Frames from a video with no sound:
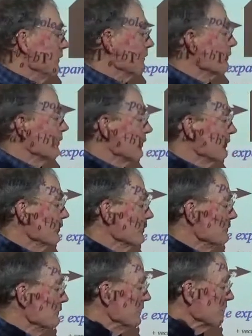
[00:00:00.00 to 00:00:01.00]
the first to
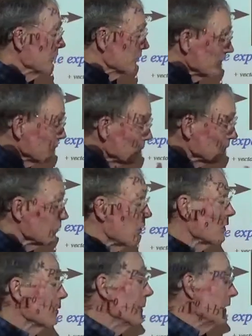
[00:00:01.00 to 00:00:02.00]
invent those, and we'll
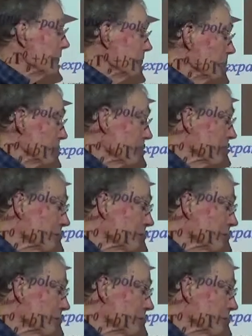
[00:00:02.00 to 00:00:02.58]
talk about those.